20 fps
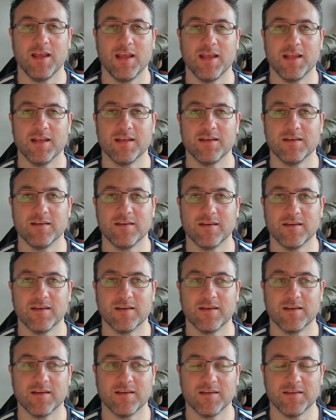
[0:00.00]
And
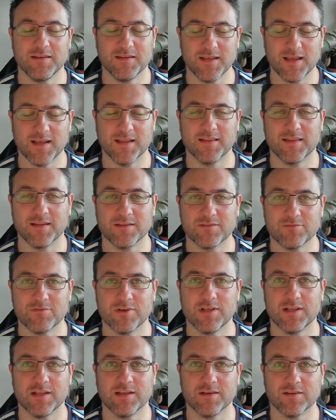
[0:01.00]
yeah, that's
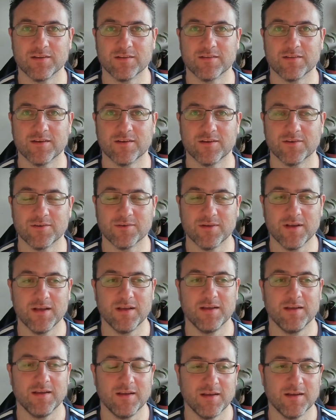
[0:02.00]
really good. So
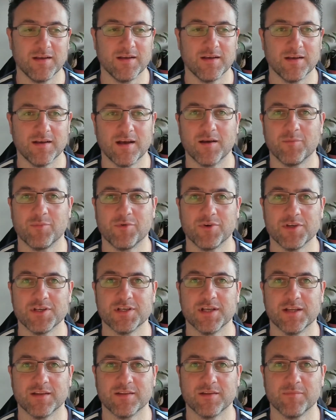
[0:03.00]
I
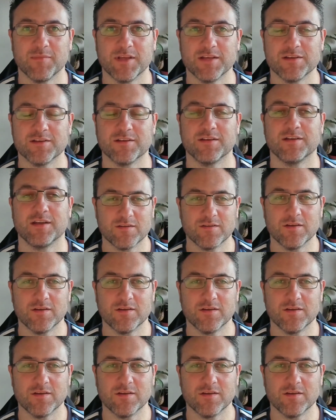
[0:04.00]
appreciate the mention.